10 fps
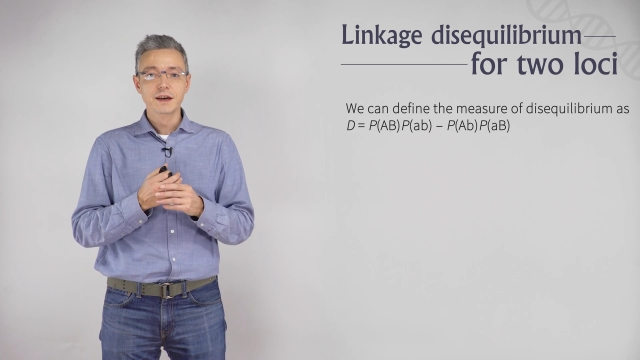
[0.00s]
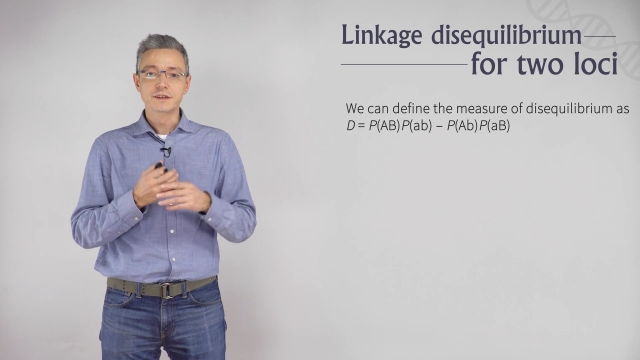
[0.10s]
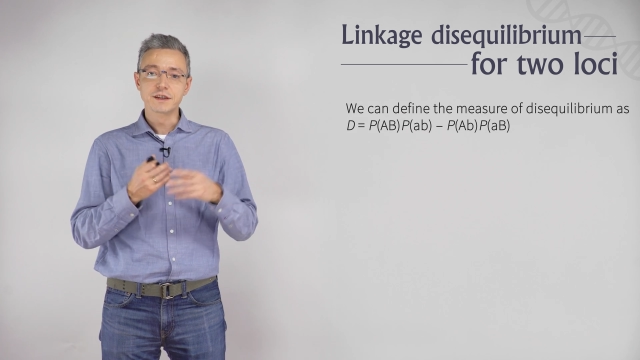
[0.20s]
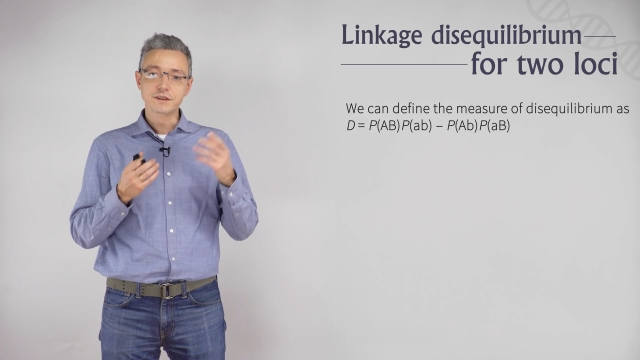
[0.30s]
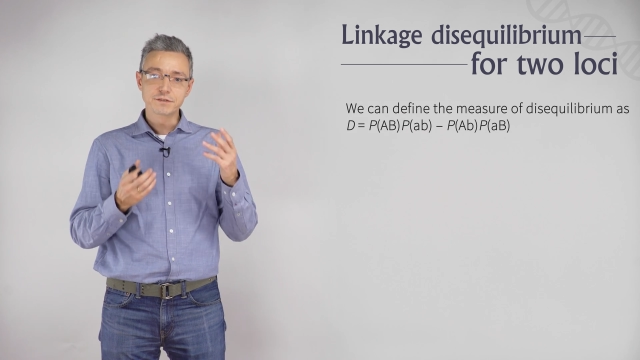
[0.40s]

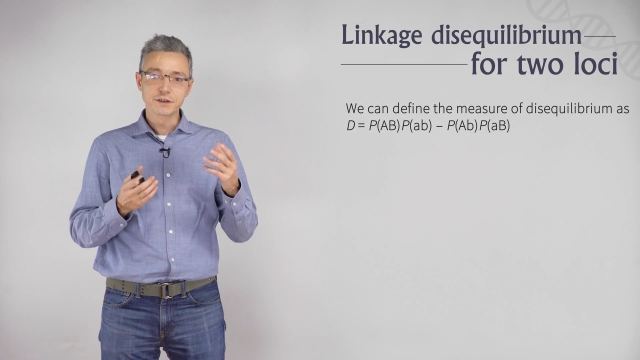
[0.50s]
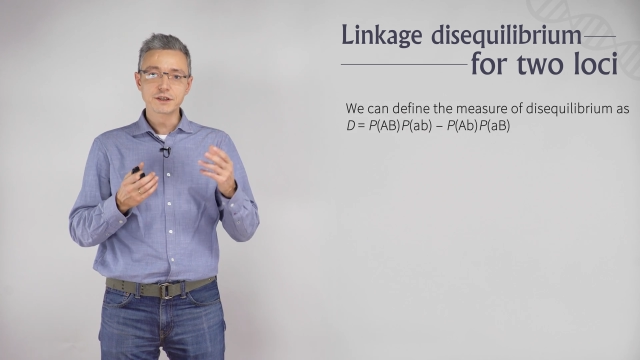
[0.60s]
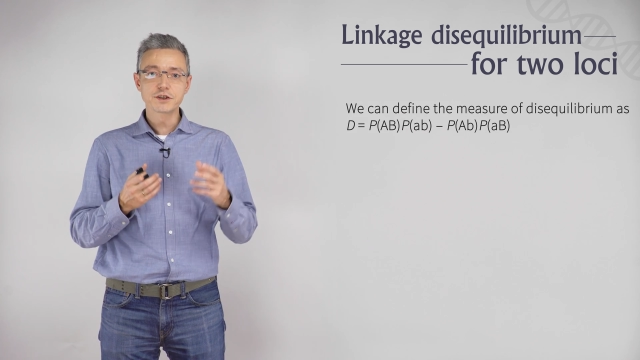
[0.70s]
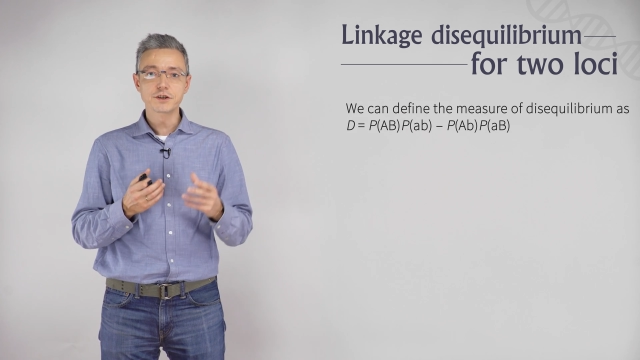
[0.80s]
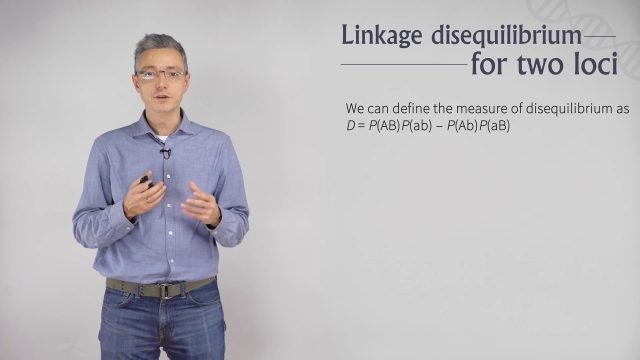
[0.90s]
the
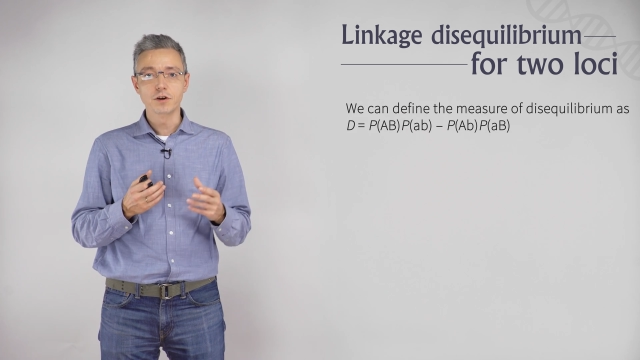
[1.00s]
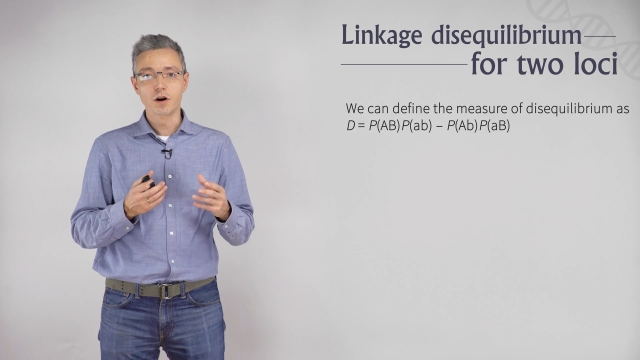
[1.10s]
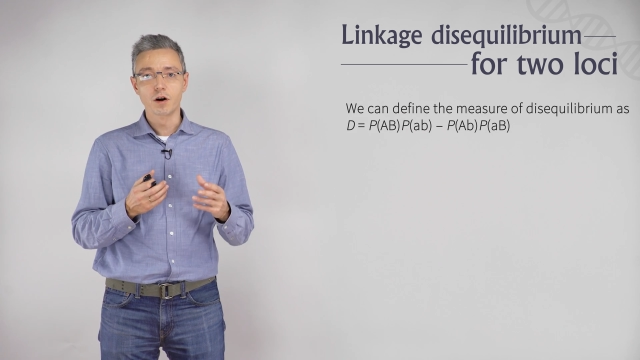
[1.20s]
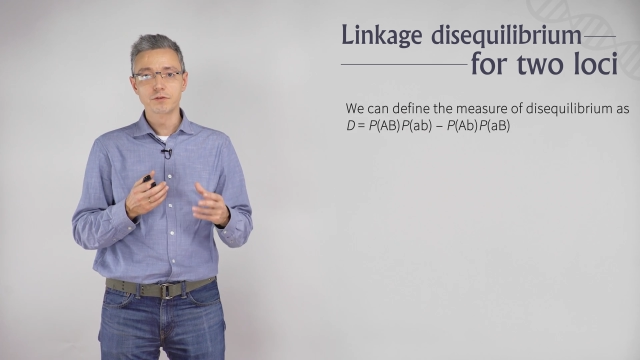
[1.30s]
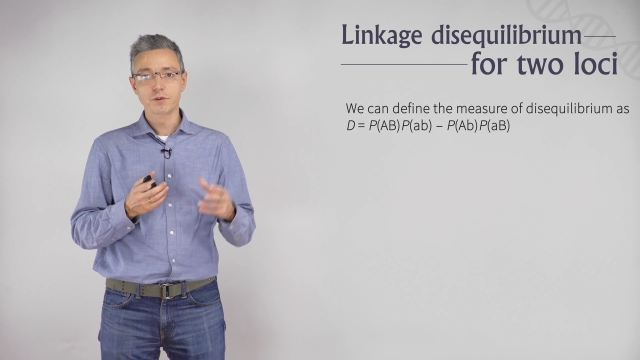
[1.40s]
definition
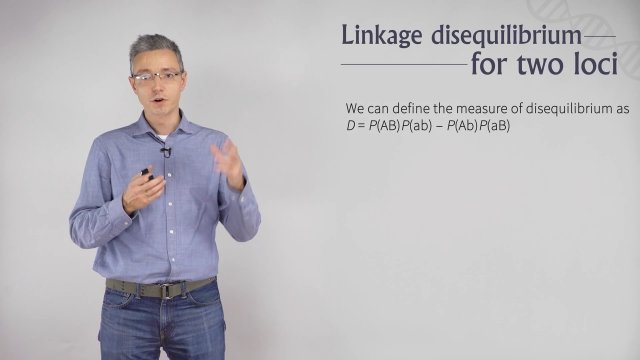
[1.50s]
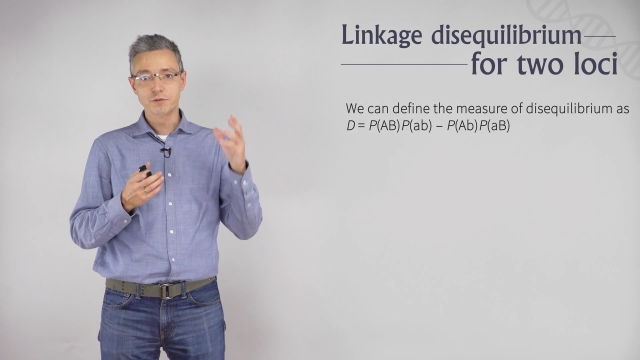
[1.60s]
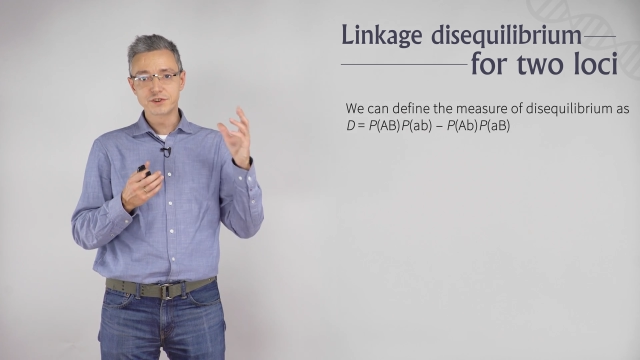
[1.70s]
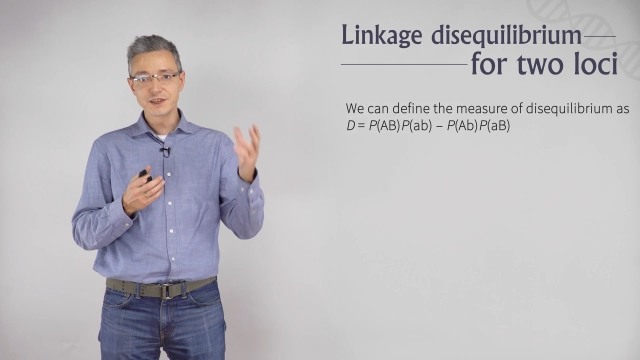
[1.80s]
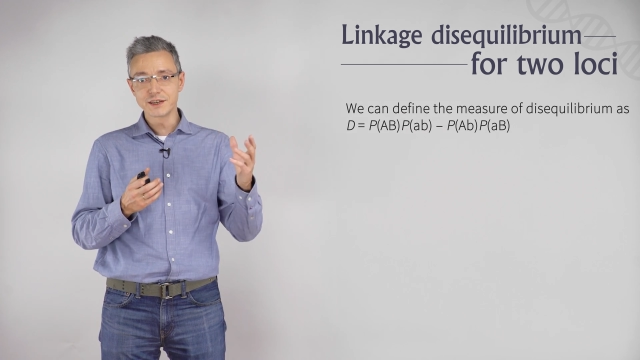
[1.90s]

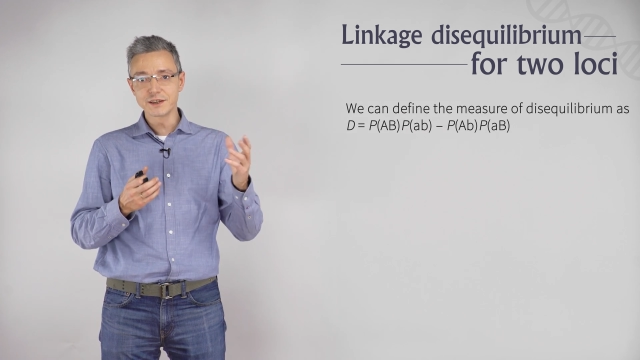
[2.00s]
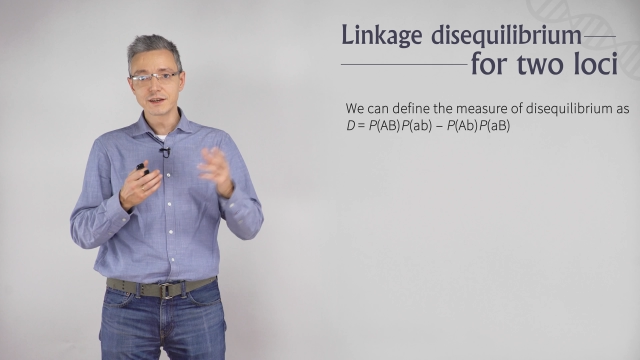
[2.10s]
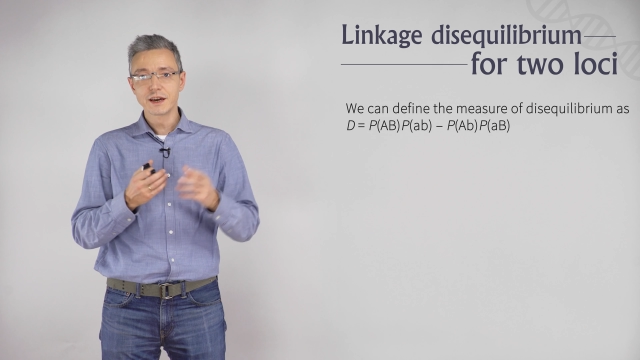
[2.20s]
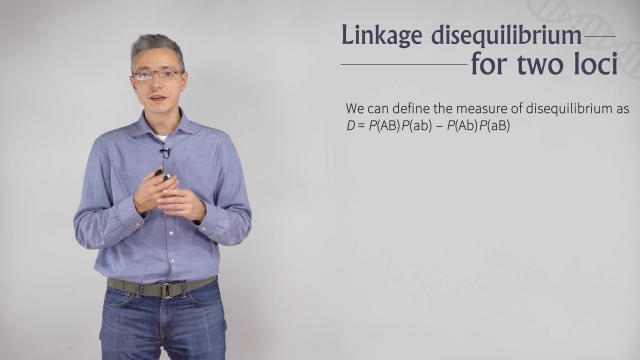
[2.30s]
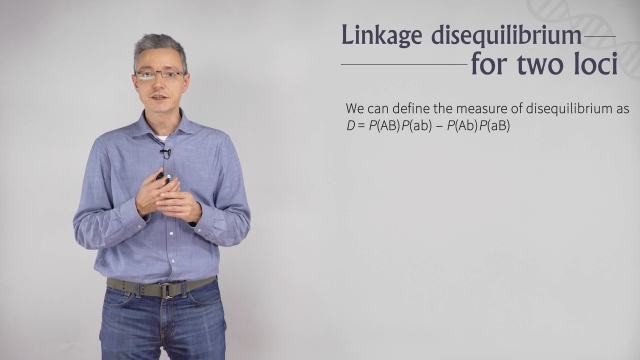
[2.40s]
of D
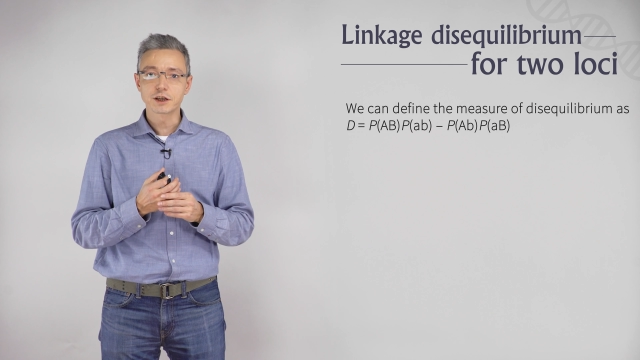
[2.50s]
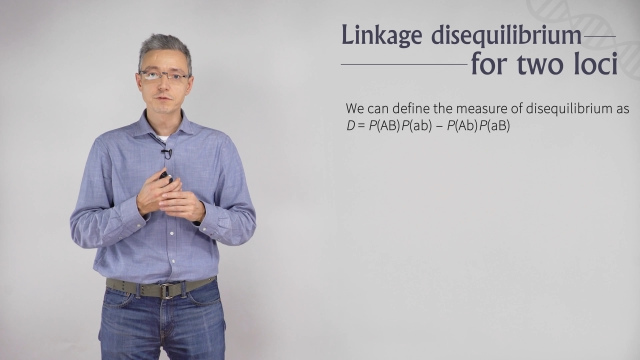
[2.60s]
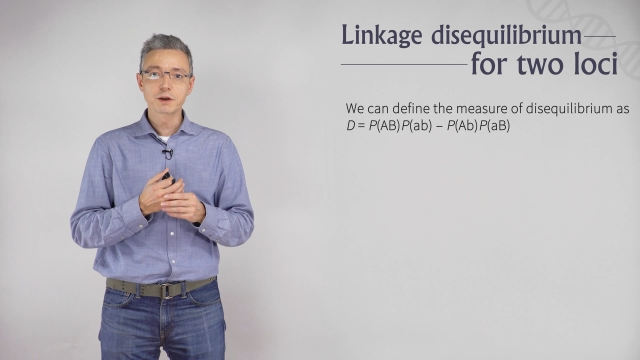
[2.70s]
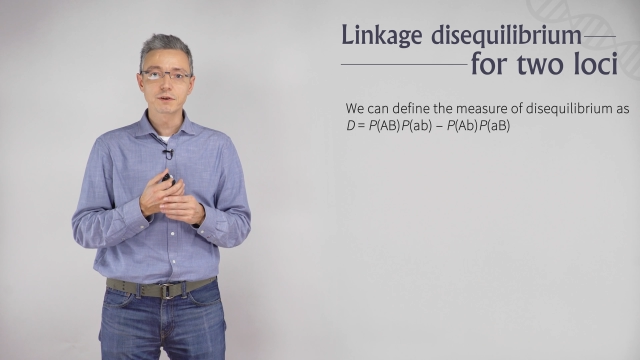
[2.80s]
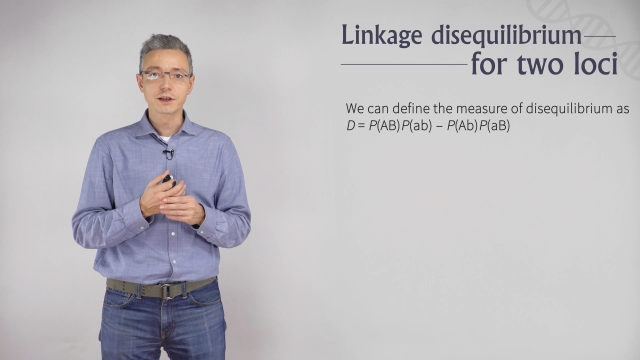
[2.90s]
is
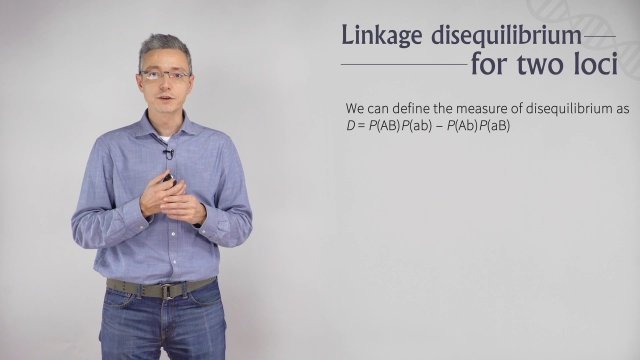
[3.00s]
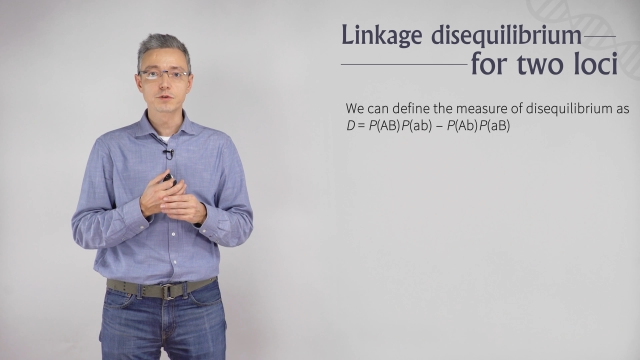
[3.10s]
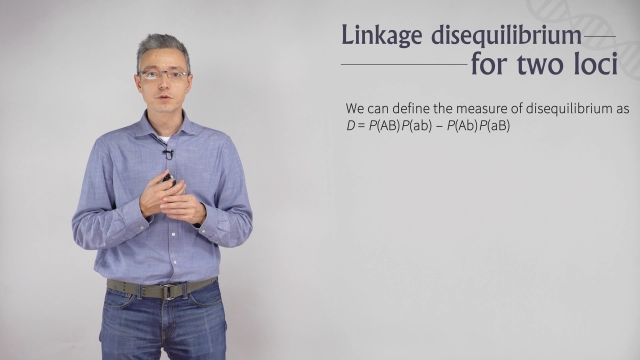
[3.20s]
equivalent